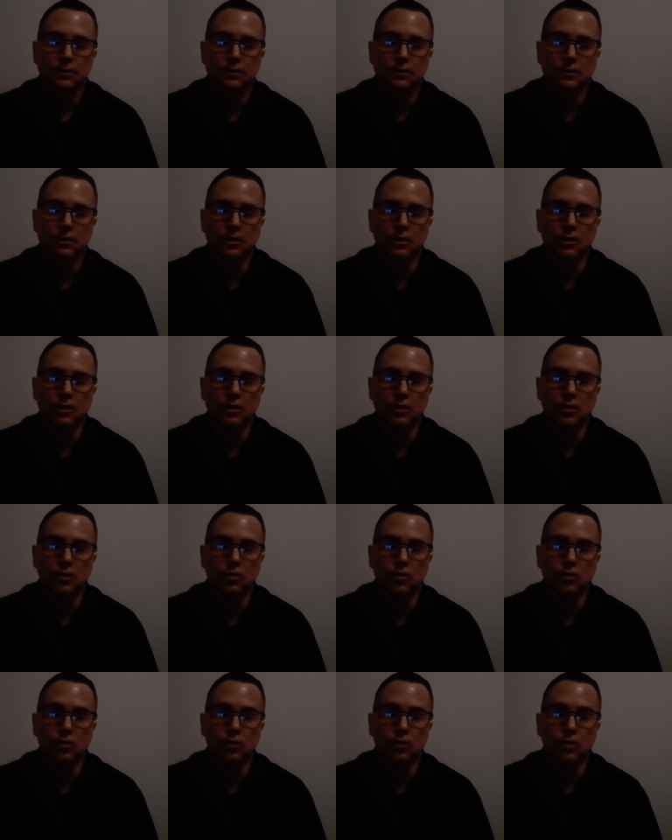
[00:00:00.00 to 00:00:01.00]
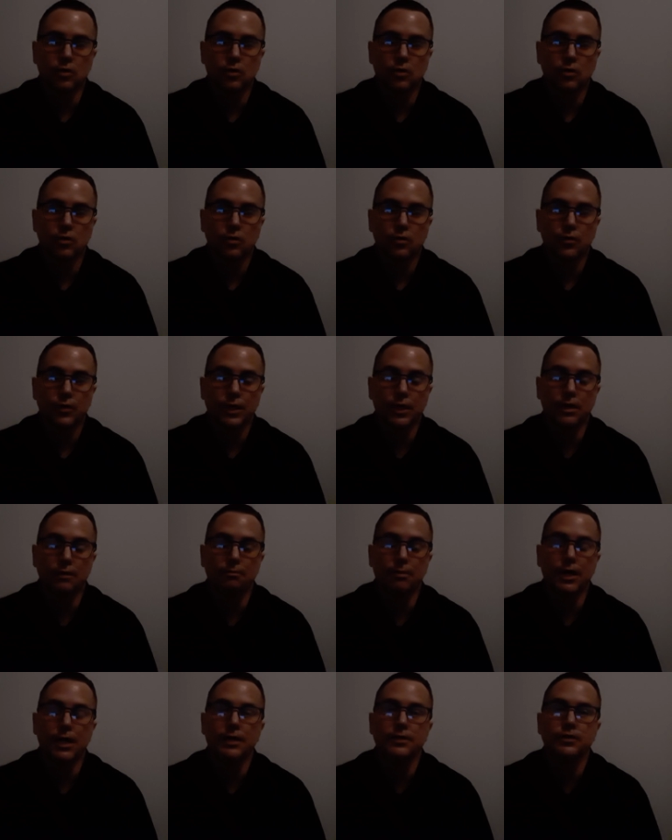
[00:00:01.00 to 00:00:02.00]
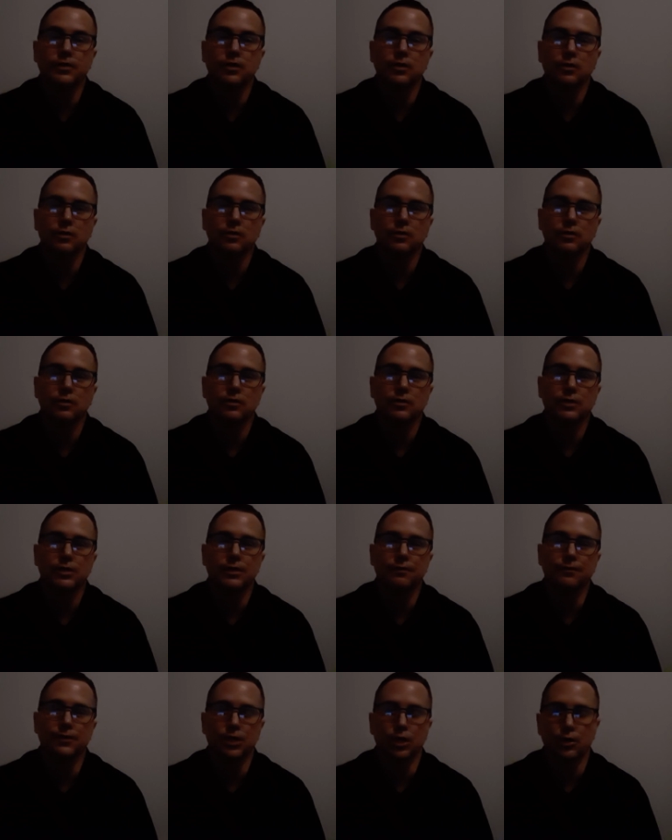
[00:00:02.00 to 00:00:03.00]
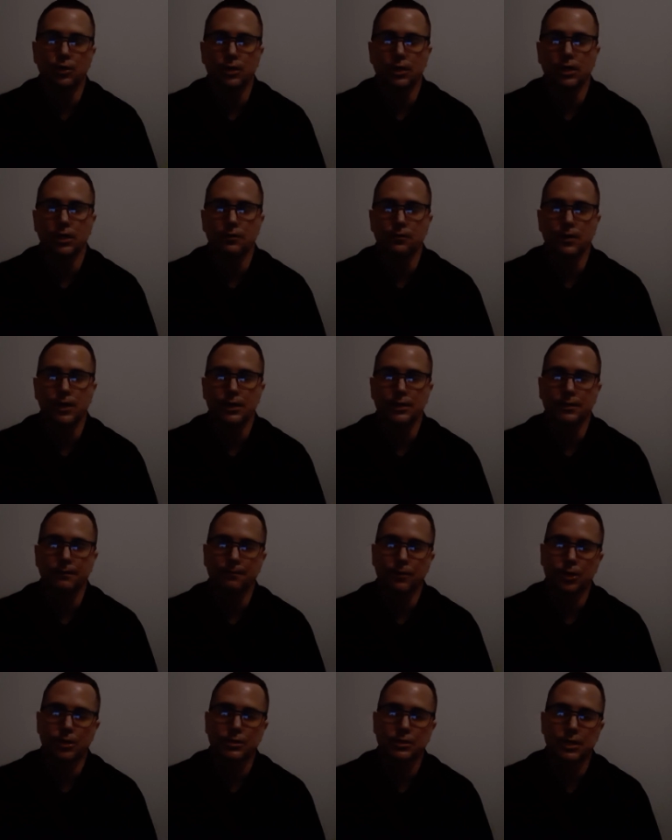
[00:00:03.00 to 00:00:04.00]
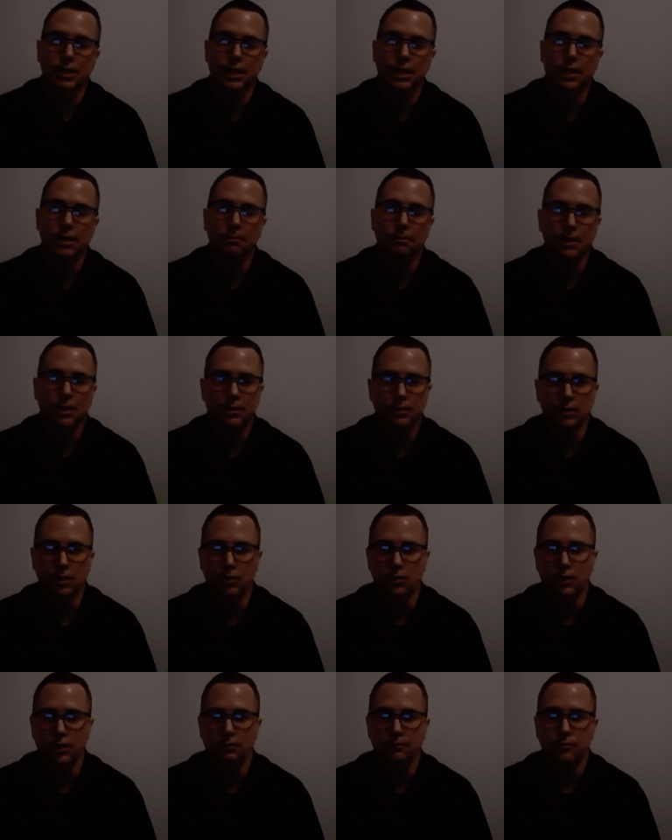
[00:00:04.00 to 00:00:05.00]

So, yeah, back to If you don't get it right the first time, don't get